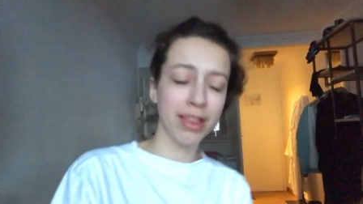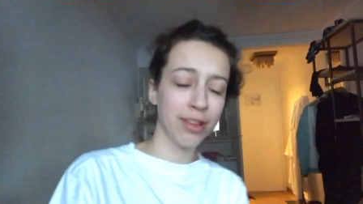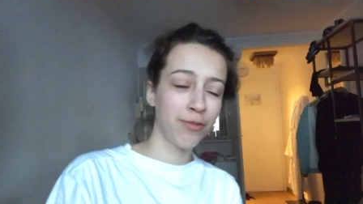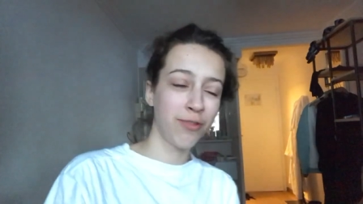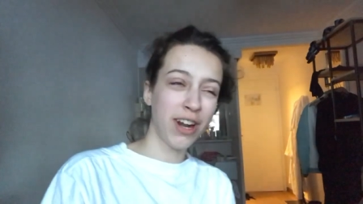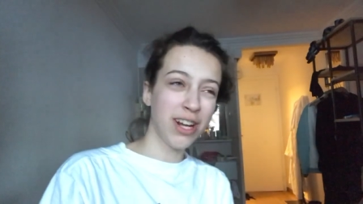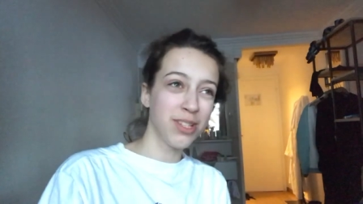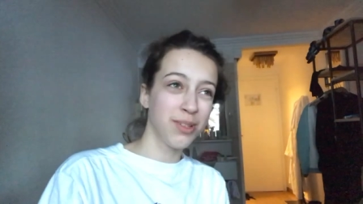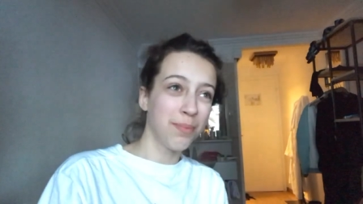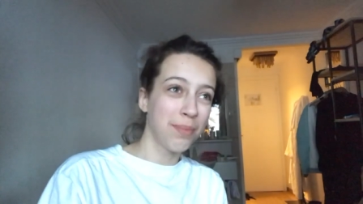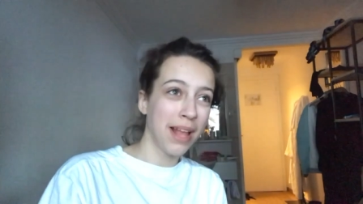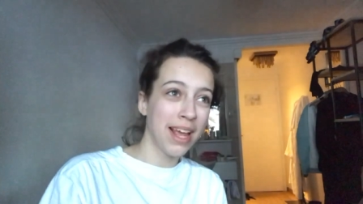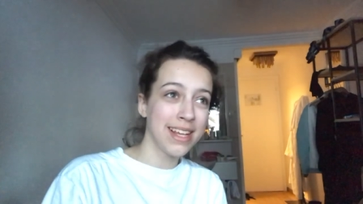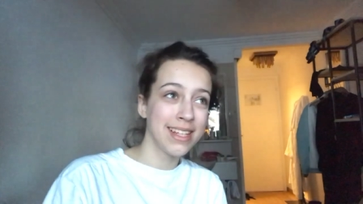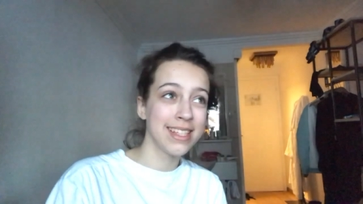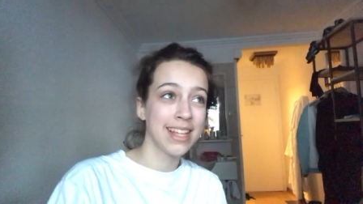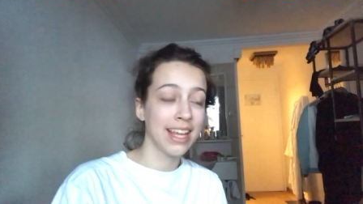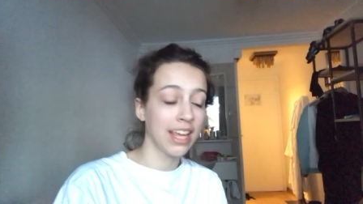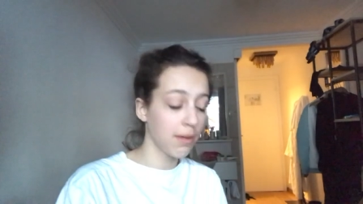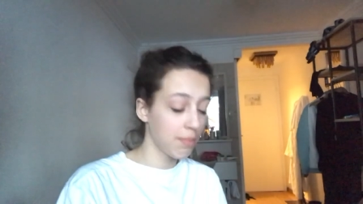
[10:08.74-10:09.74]
at the rental
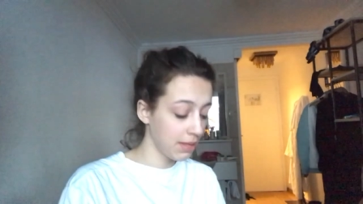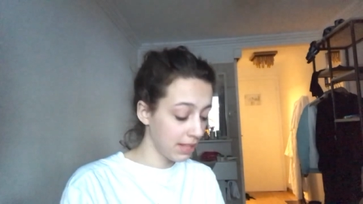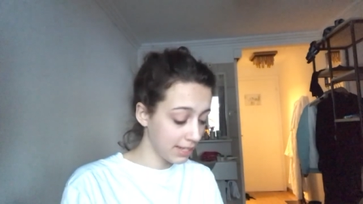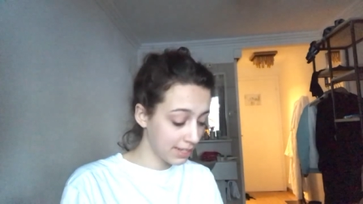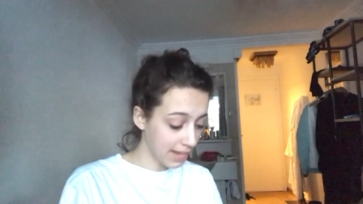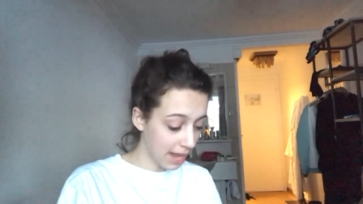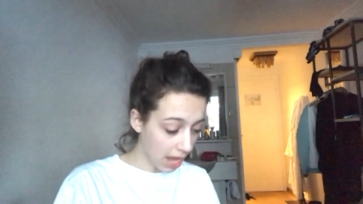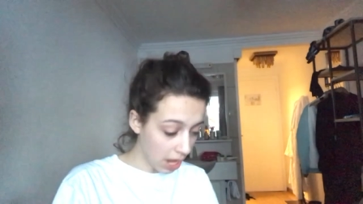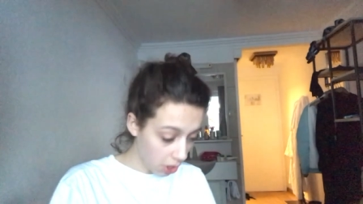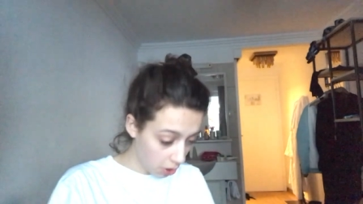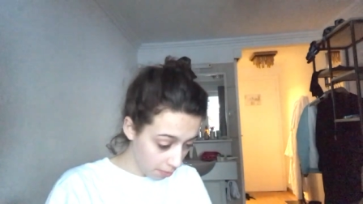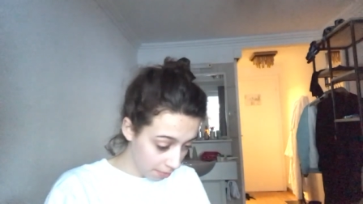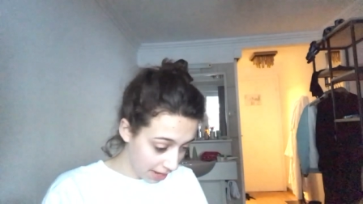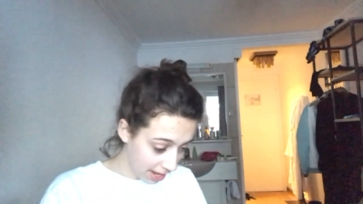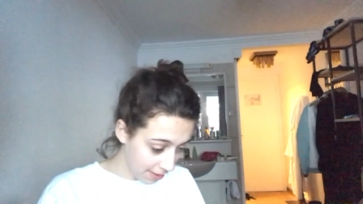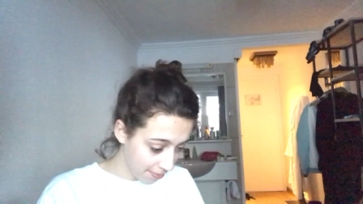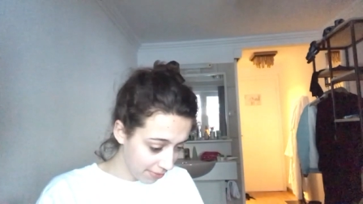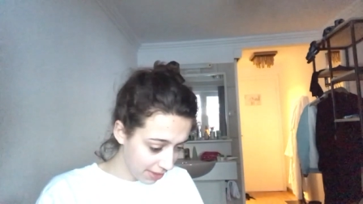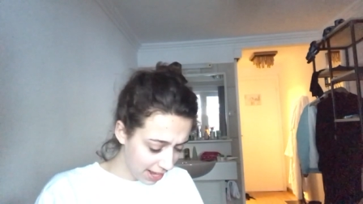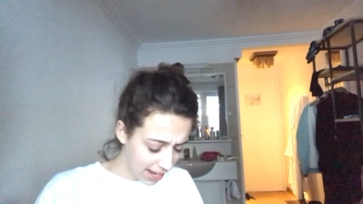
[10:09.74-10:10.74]
place and they give me this
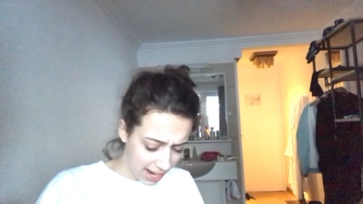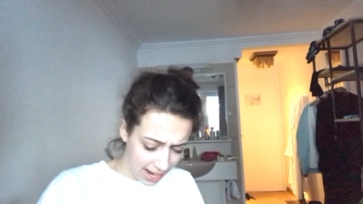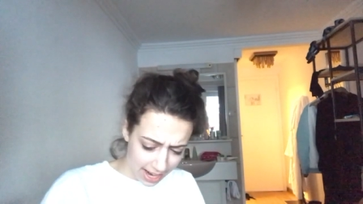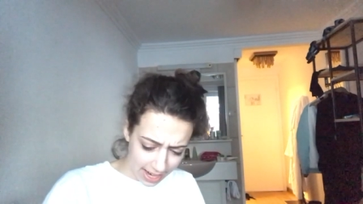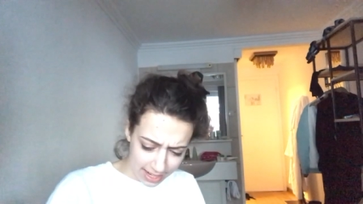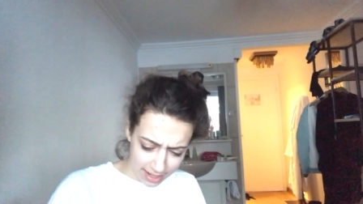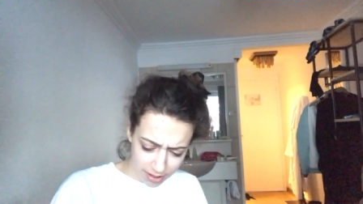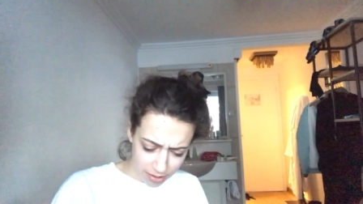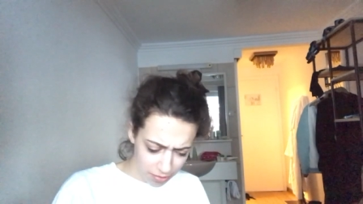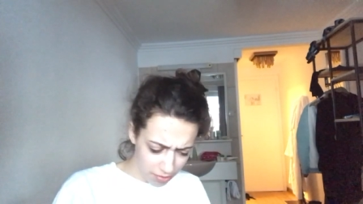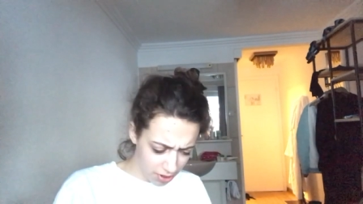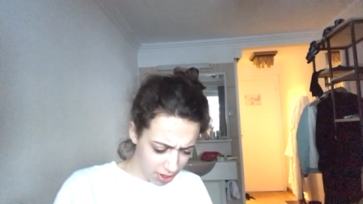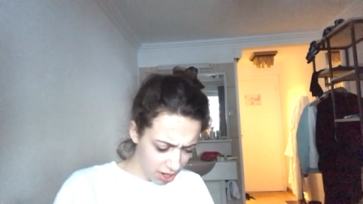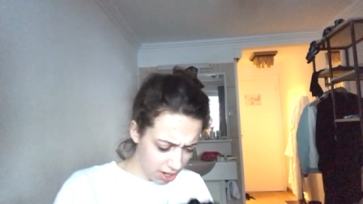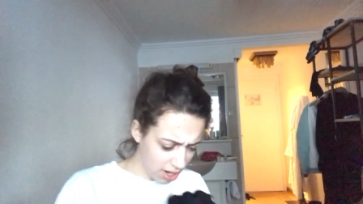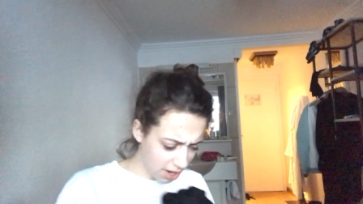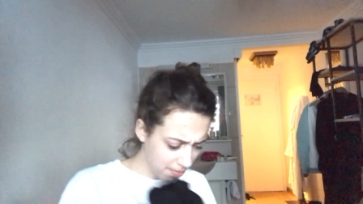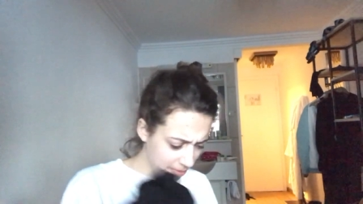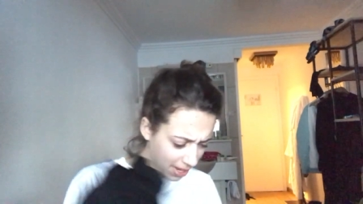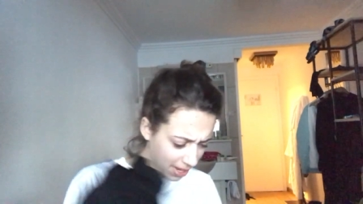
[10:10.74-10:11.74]
helmet and it's all
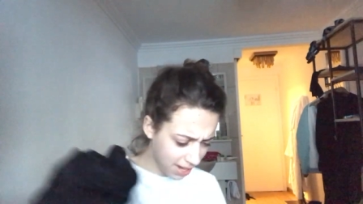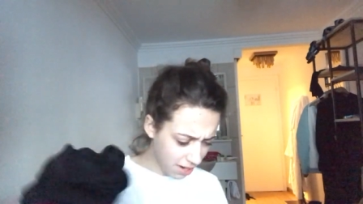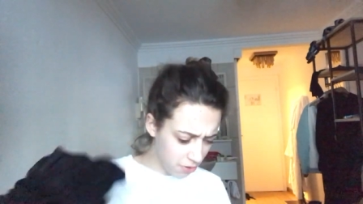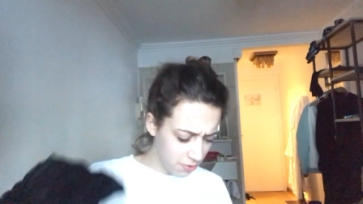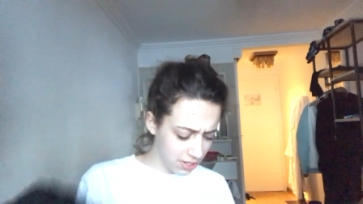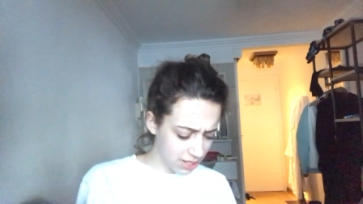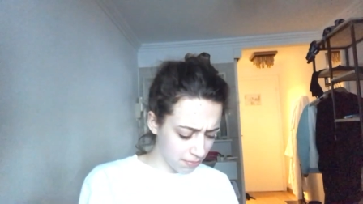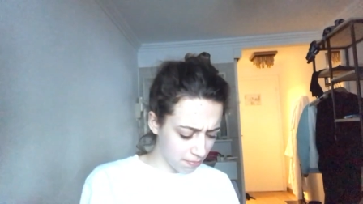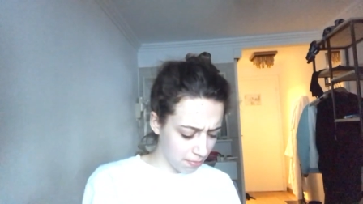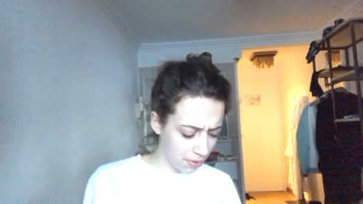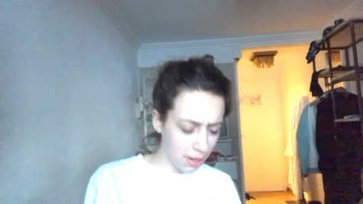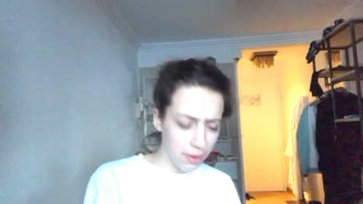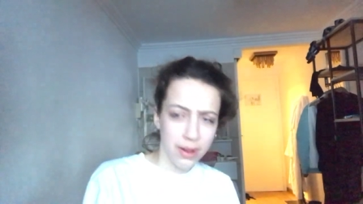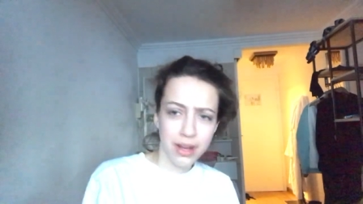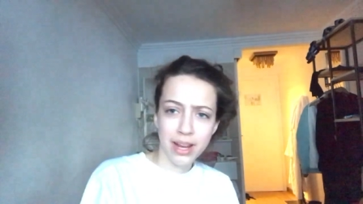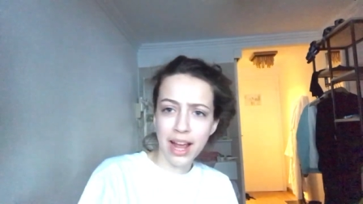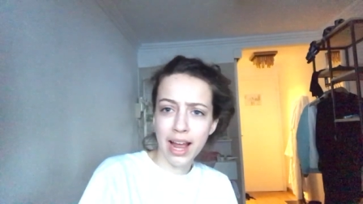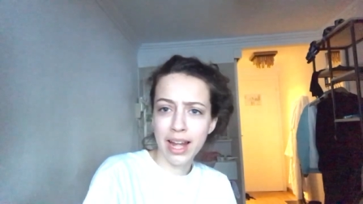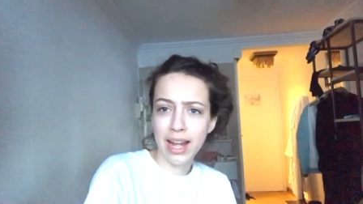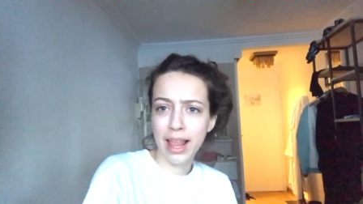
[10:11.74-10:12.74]
good. I'm like, oh, it's blue.
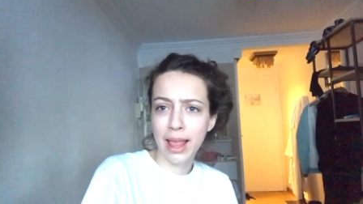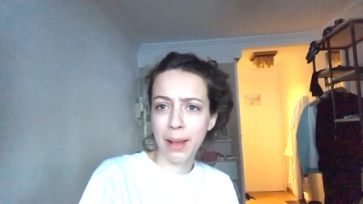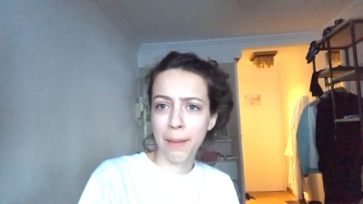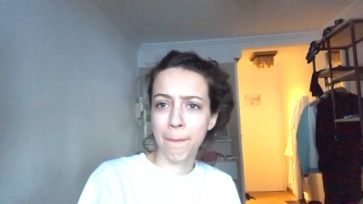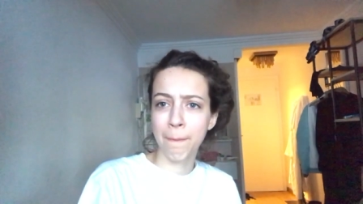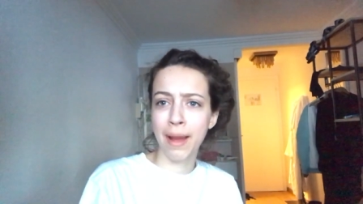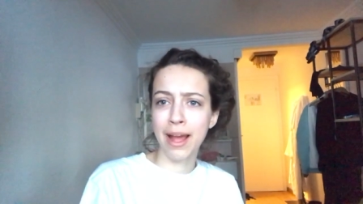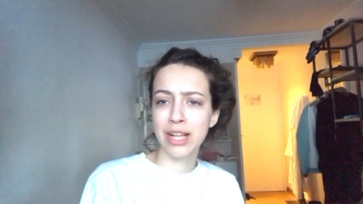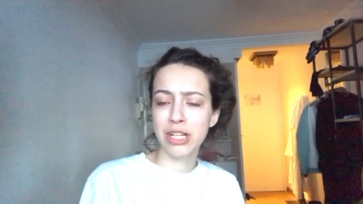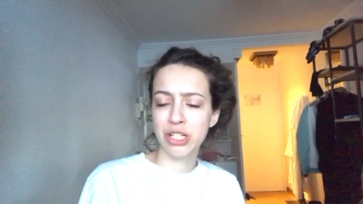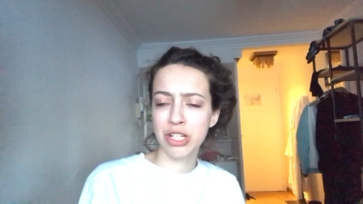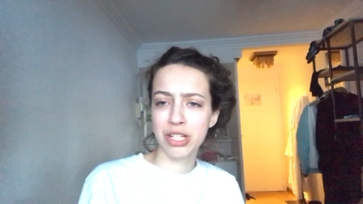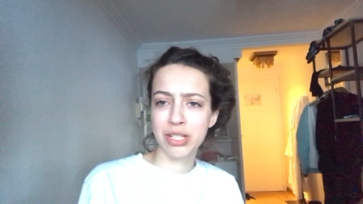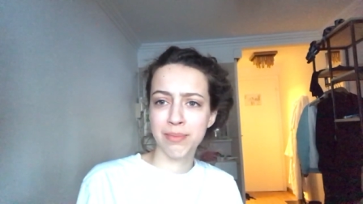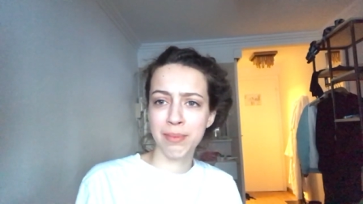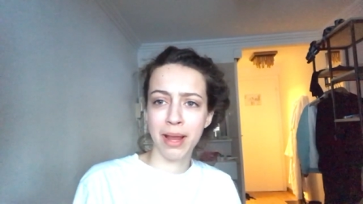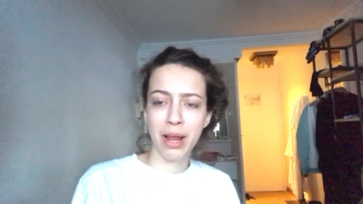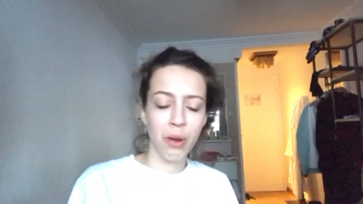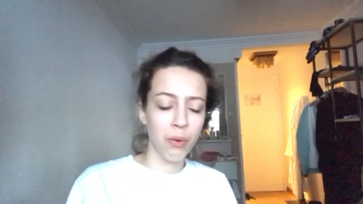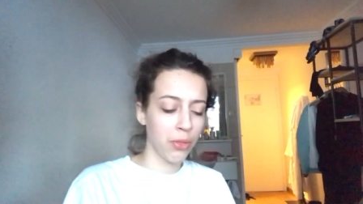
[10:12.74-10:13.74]
It kind of like matches
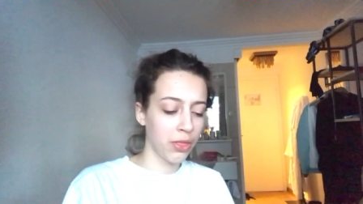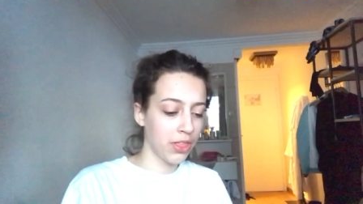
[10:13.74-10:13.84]
my whole